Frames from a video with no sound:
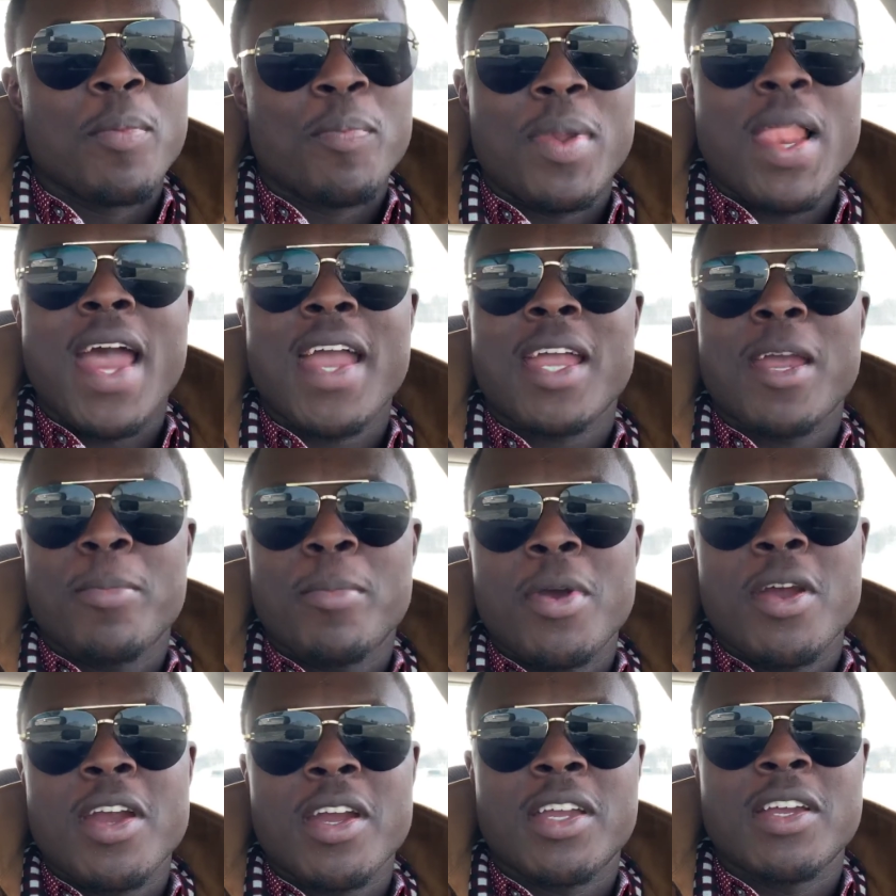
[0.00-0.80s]
black
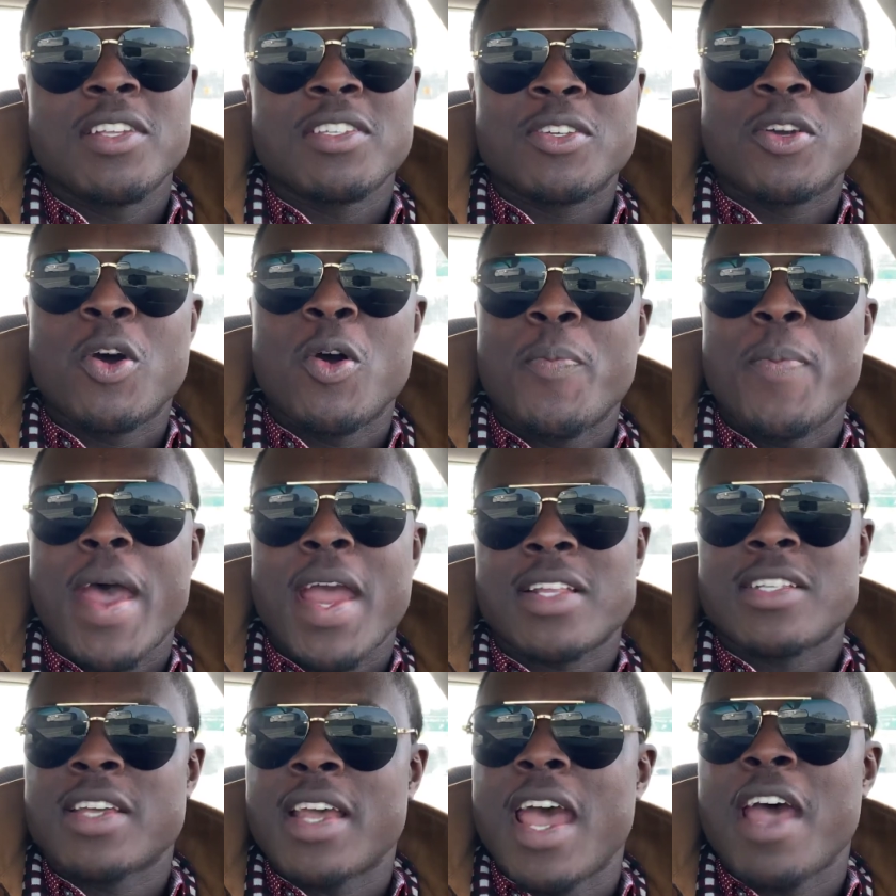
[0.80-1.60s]
Americans go
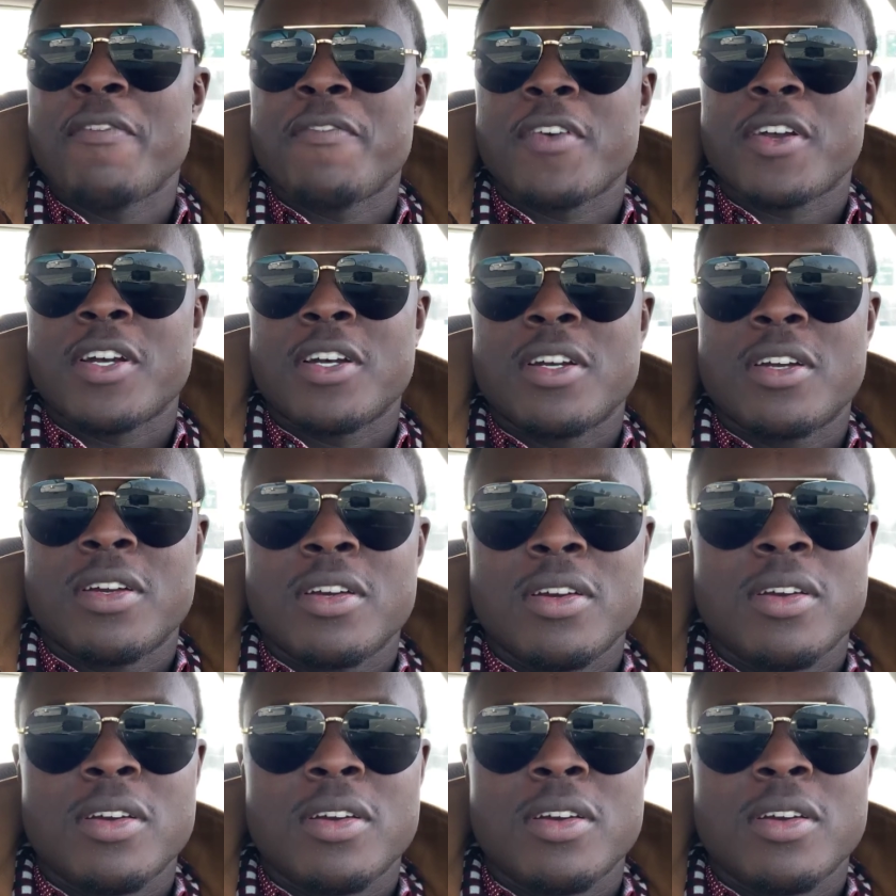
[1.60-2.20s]
back to Africa?